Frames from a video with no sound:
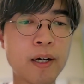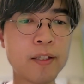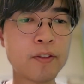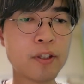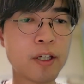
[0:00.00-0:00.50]

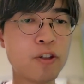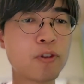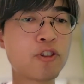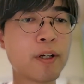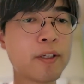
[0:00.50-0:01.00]
And then
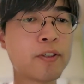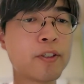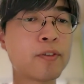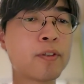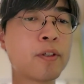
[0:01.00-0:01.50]
your challenge
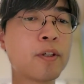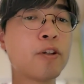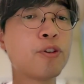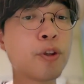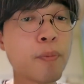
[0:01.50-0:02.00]
is
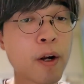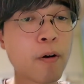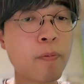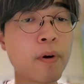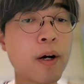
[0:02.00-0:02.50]

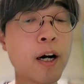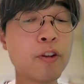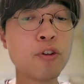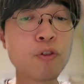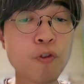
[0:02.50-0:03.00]
develop a
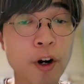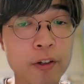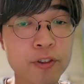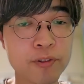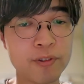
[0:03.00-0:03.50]
new
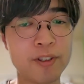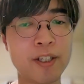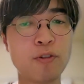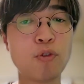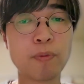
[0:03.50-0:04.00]
function
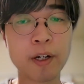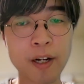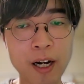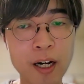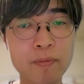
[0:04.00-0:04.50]
that
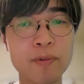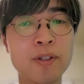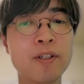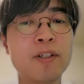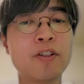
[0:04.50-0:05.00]
overcome
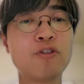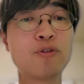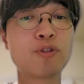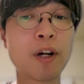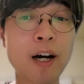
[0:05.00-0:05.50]

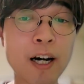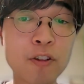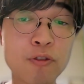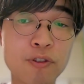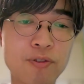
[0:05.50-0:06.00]
those
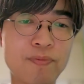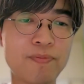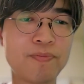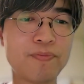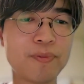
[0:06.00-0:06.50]
hurdles.
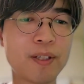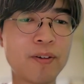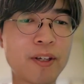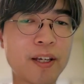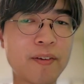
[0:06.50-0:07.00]

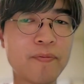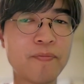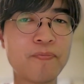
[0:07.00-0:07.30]
Okay?